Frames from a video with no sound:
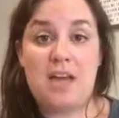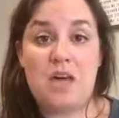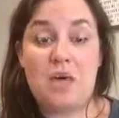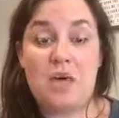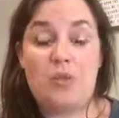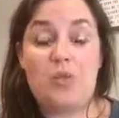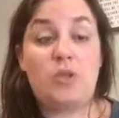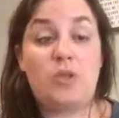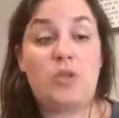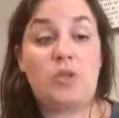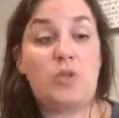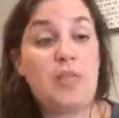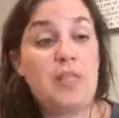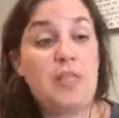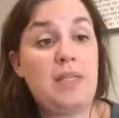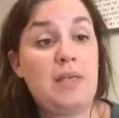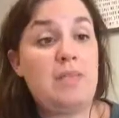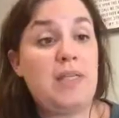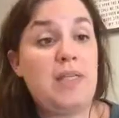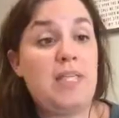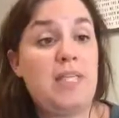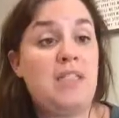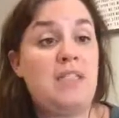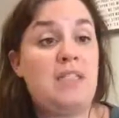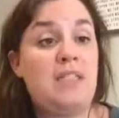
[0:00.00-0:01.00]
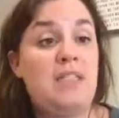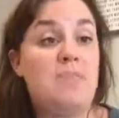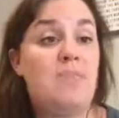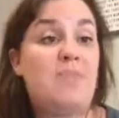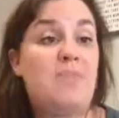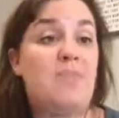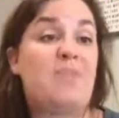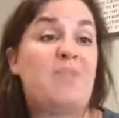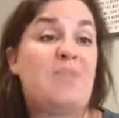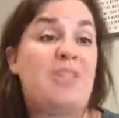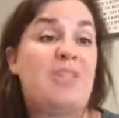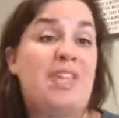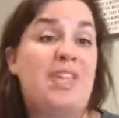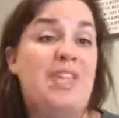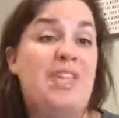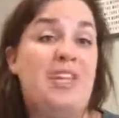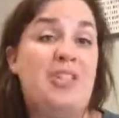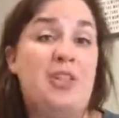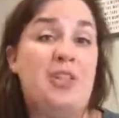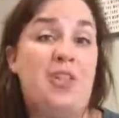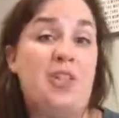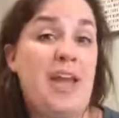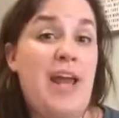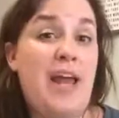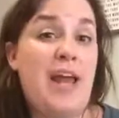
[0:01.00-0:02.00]
which really means you
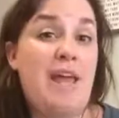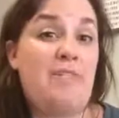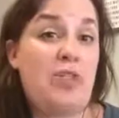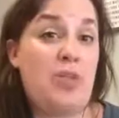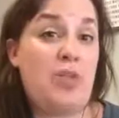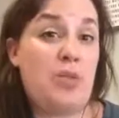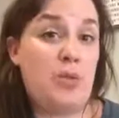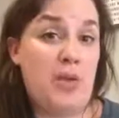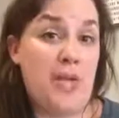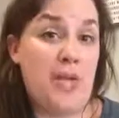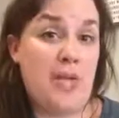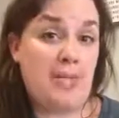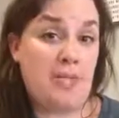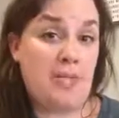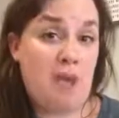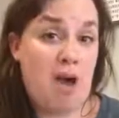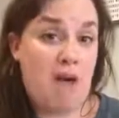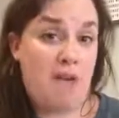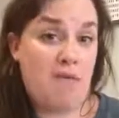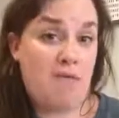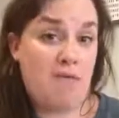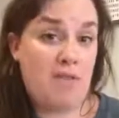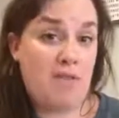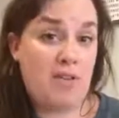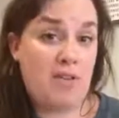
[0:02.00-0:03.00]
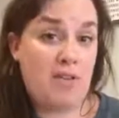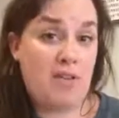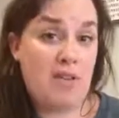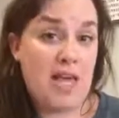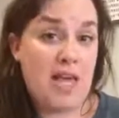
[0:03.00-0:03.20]
should have 2 days off,